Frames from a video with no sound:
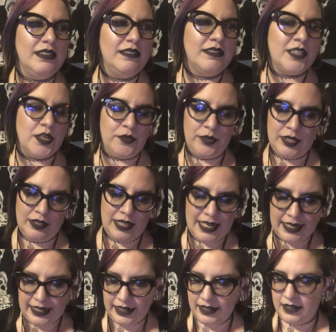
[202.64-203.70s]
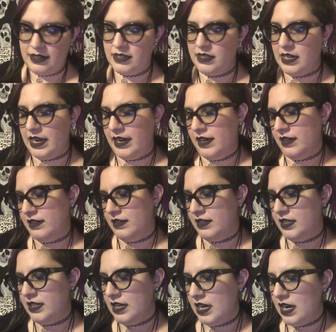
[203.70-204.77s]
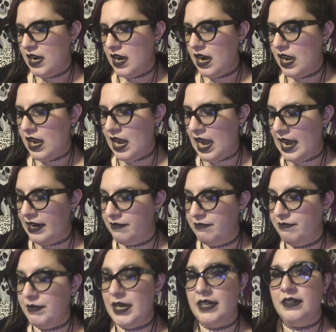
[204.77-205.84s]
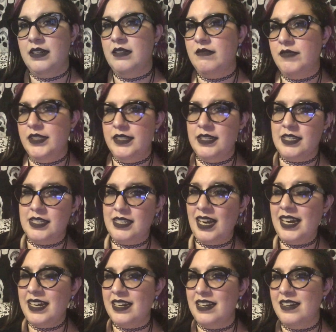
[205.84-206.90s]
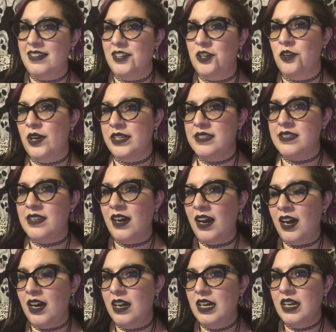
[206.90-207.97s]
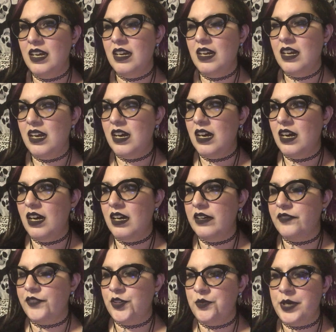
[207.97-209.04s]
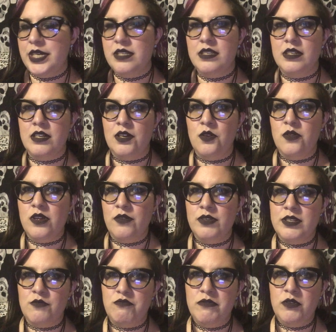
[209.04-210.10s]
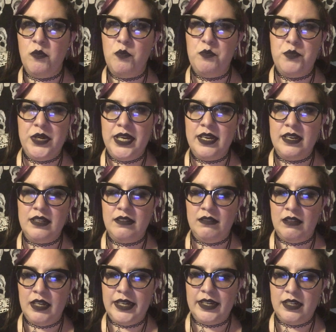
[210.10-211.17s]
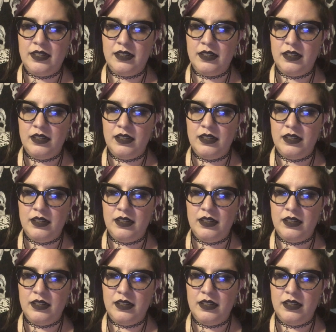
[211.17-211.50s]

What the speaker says: So with the leggings, and I decided, you know, I saw a few weeks ago there was a real big like